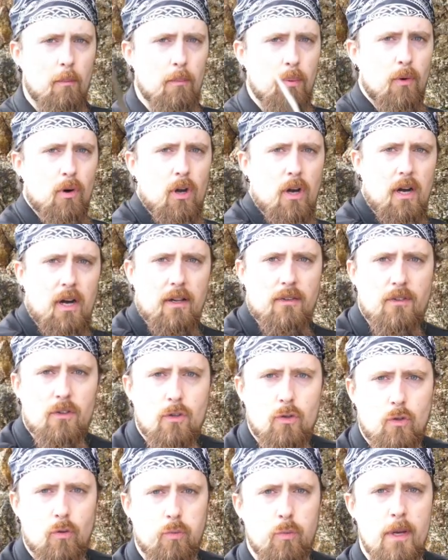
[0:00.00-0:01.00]
broad,
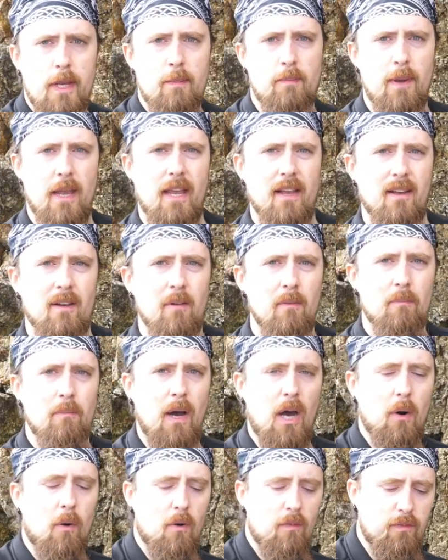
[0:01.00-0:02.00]
sweeping,
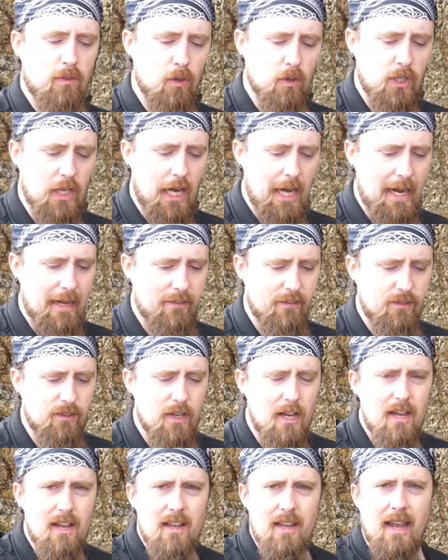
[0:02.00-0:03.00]
powerful cuts
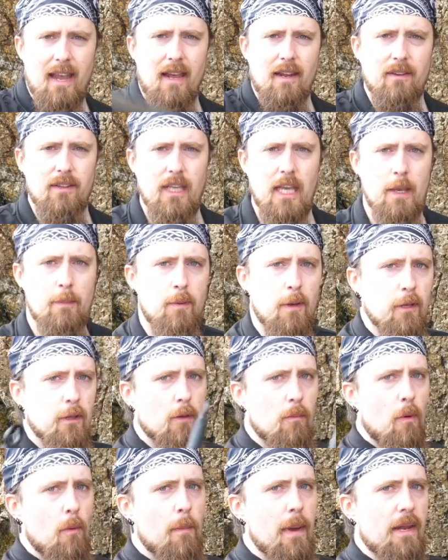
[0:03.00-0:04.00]
and keeping
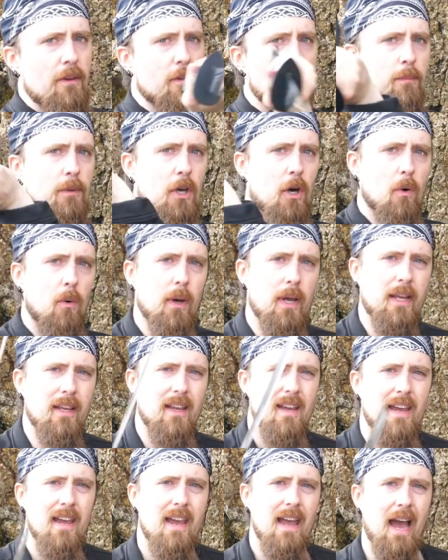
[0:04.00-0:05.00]
the momentum going,
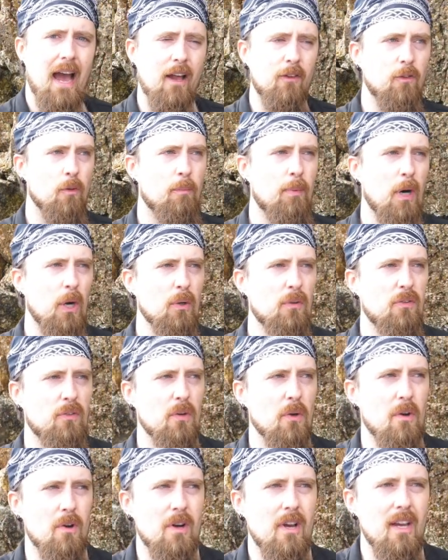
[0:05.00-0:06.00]
as opposed
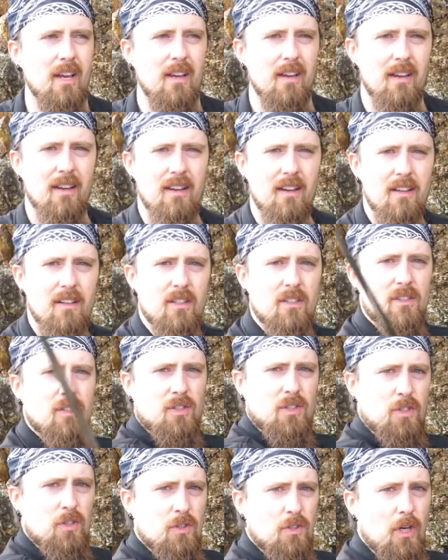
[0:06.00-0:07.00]
to
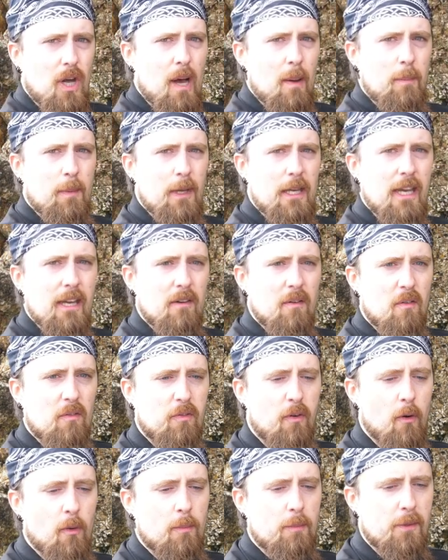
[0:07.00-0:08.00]
stopping it
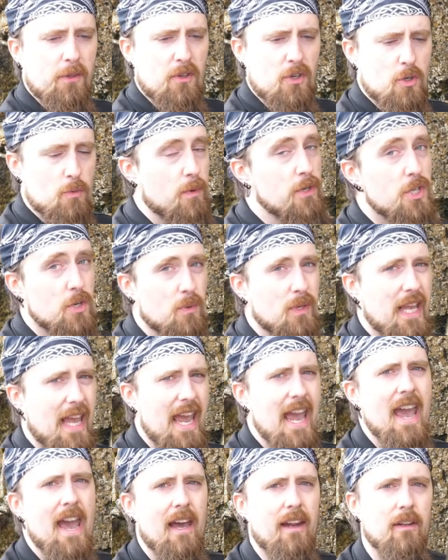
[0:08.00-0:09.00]
for position, which you
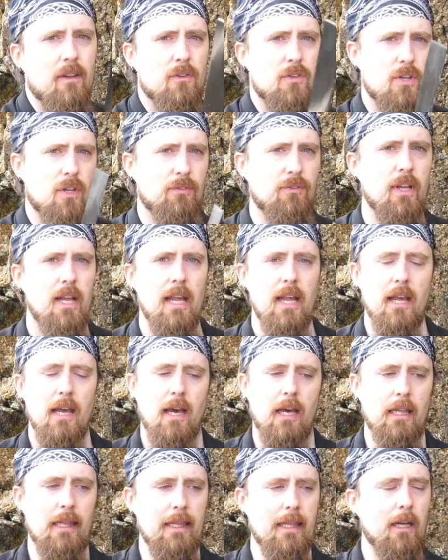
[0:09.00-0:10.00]
can. It's just
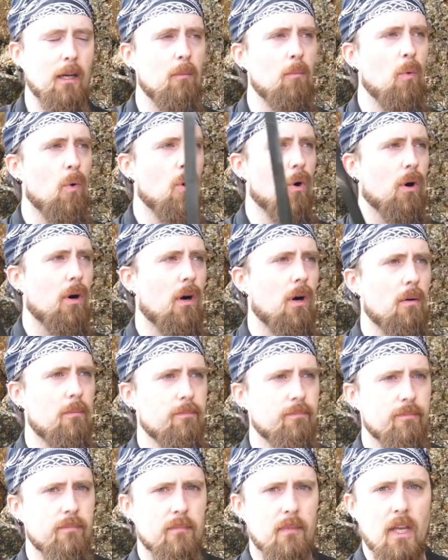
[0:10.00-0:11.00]
a little more
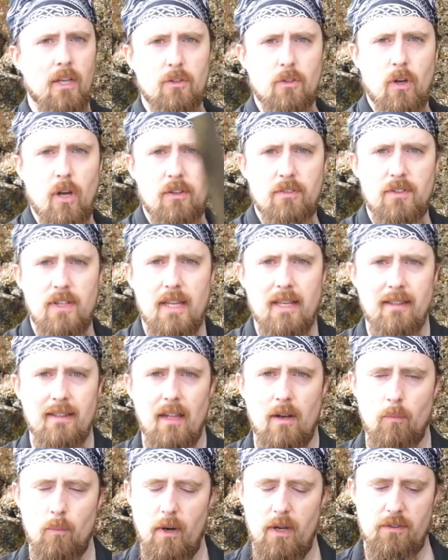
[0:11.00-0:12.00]
exhausting
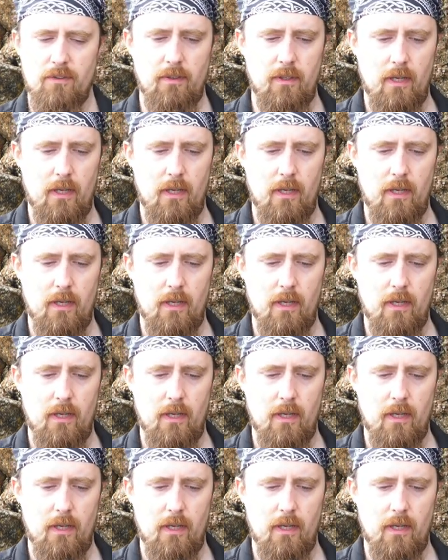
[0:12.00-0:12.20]
than with